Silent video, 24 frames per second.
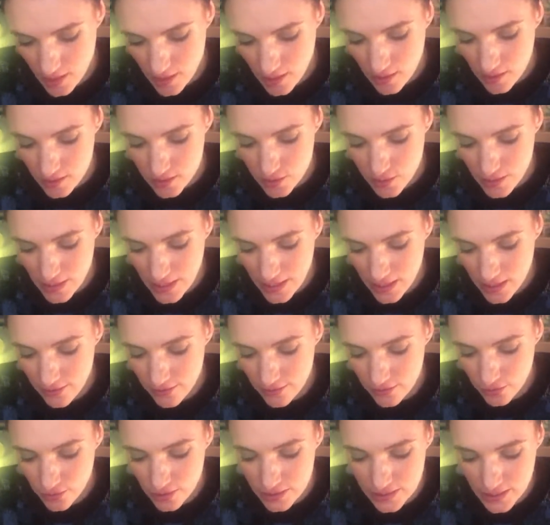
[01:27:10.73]
So he kind of
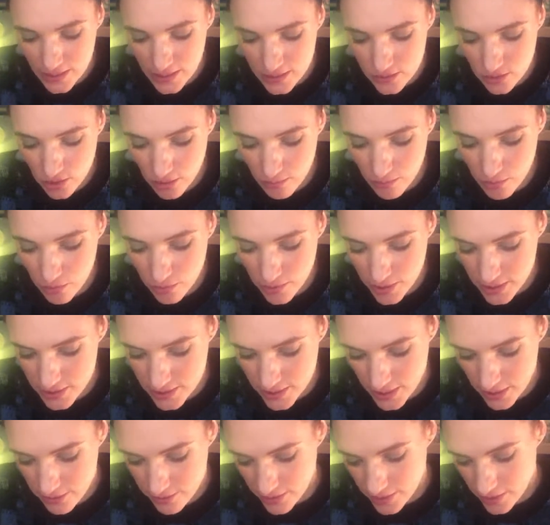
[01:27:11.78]
looks like he's got a bow on his
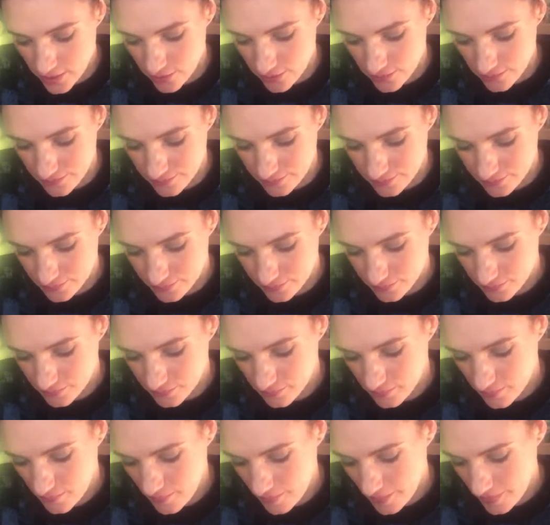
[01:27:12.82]
head right now,
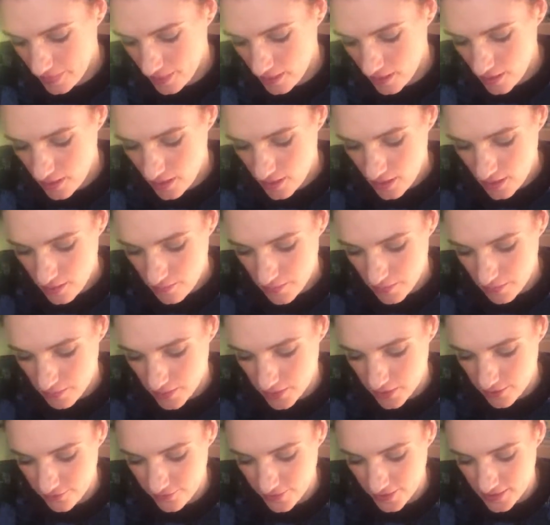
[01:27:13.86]
but we're going
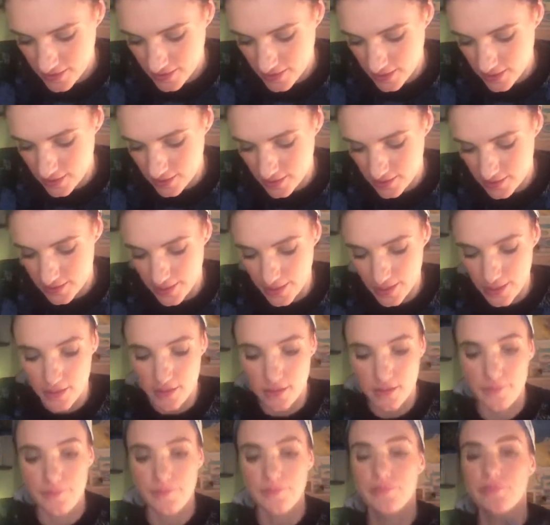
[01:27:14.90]
to fix that in a second.
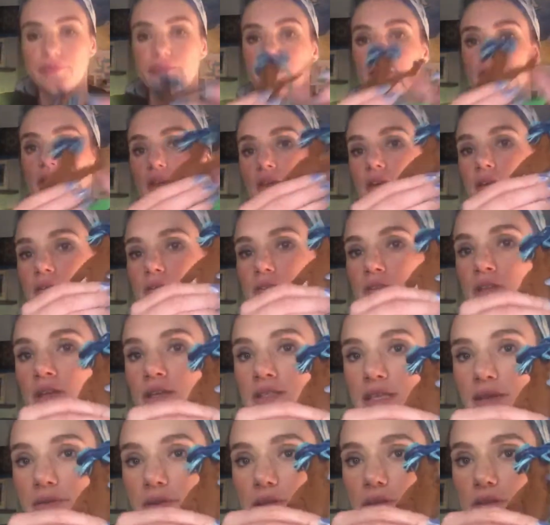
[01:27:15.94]
So that's how
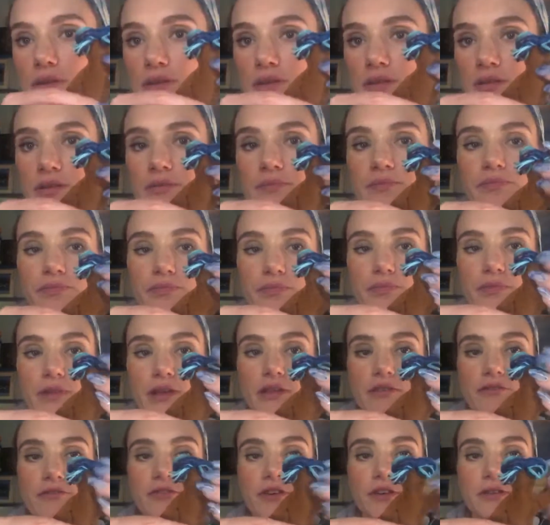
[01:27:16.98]
he looks at the
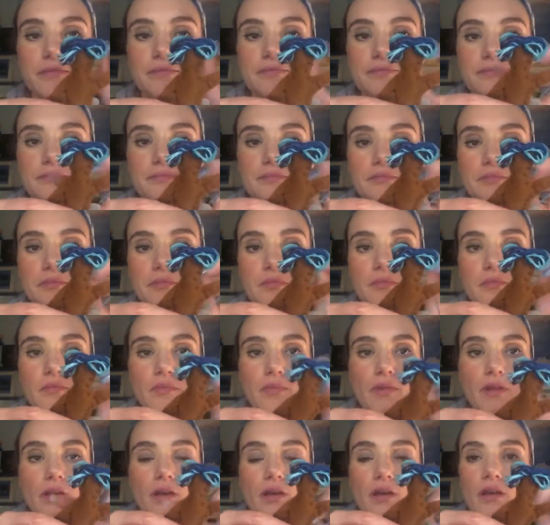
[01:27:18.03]
front,
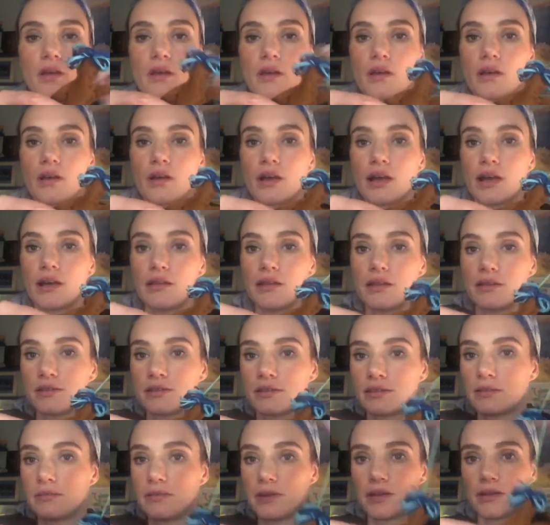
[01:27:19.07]
and this is the
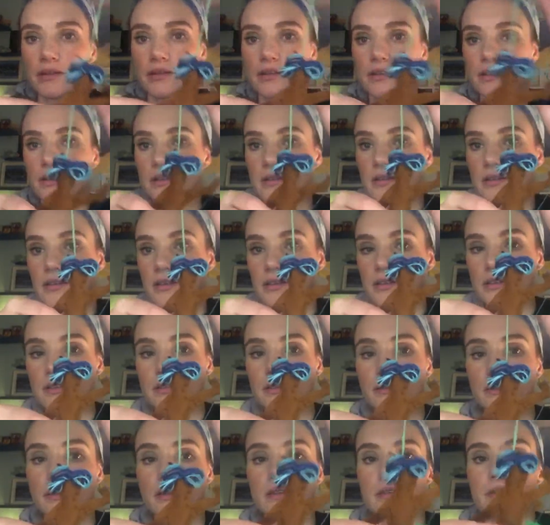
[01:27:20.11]
bit,
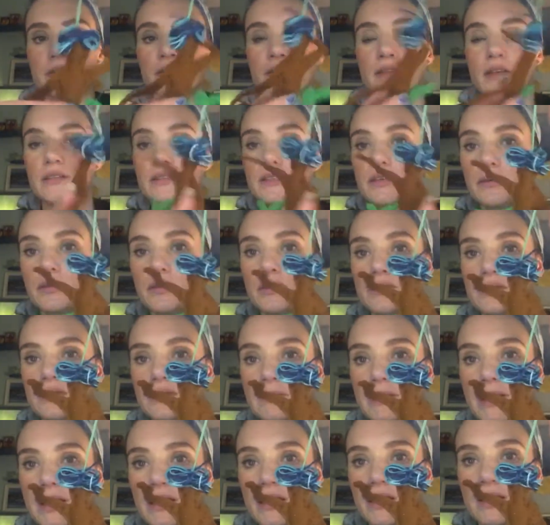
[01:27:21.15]
that's how he looks at the
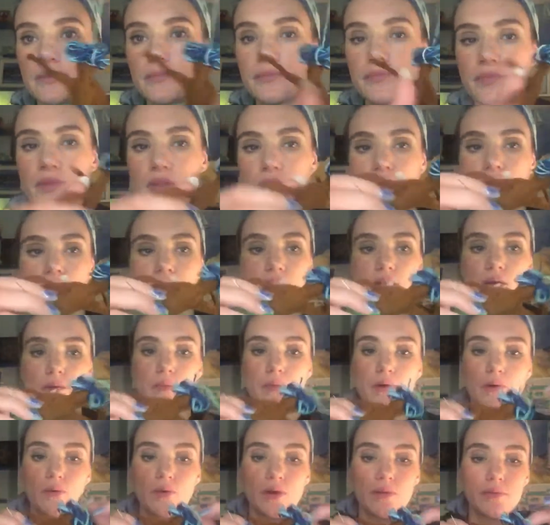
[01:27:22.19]
back.
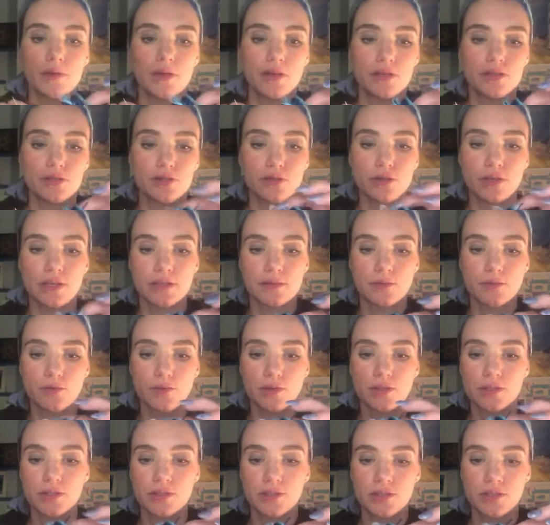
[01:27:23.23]
But what I'm going to do is I'm going
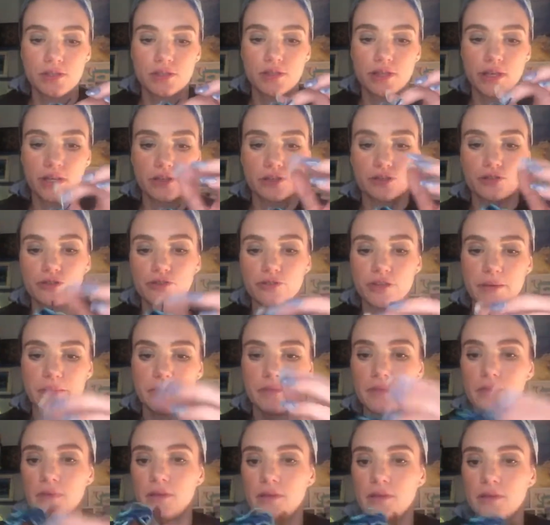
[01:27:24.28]
to just like trim.